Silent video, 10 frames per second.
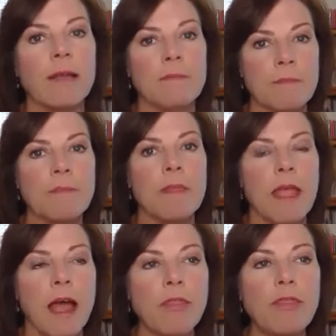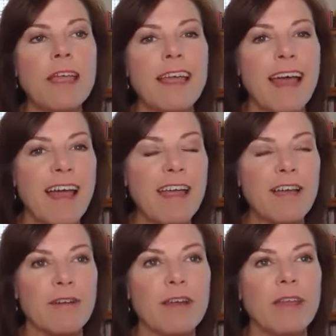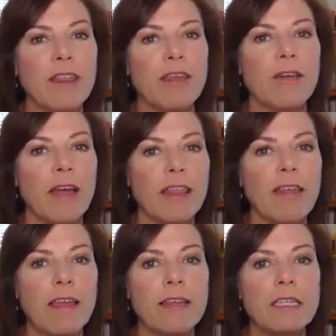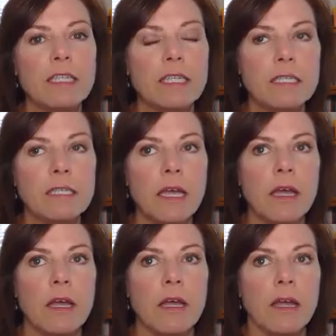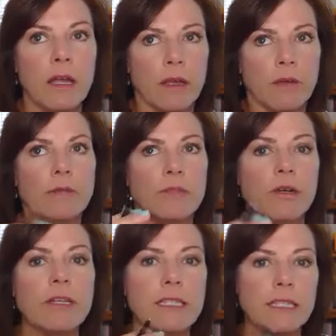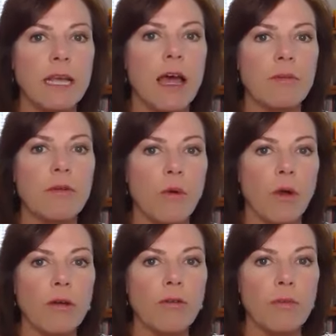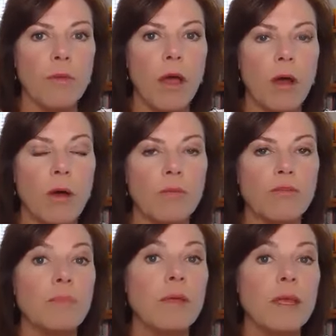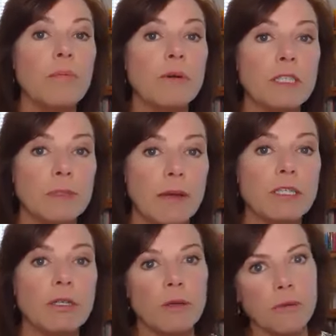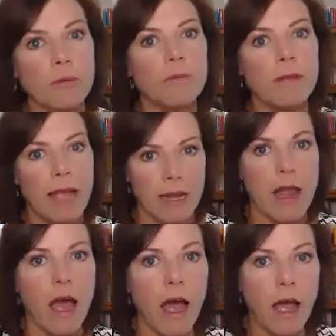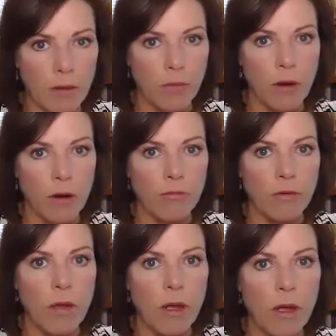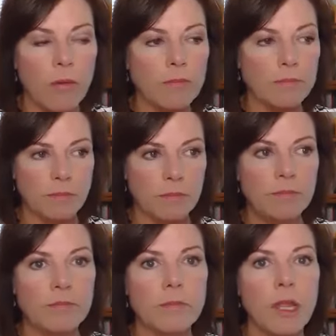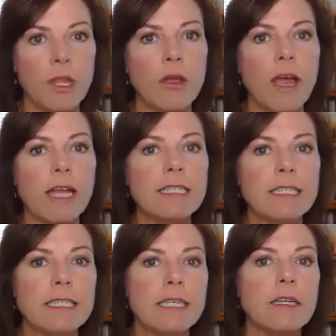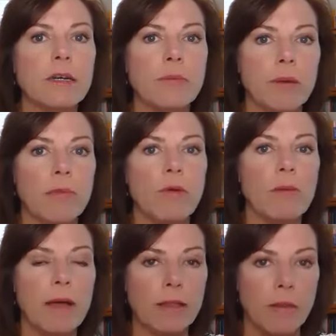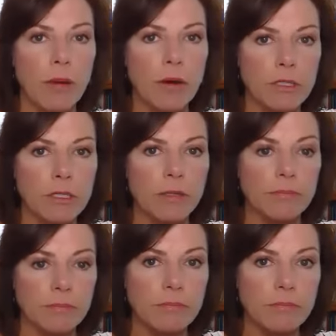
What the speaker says: And I think I agree with you. I think this is, during this time of work from home, for people especially who had not been working from home, you got to see a little bit more about the person.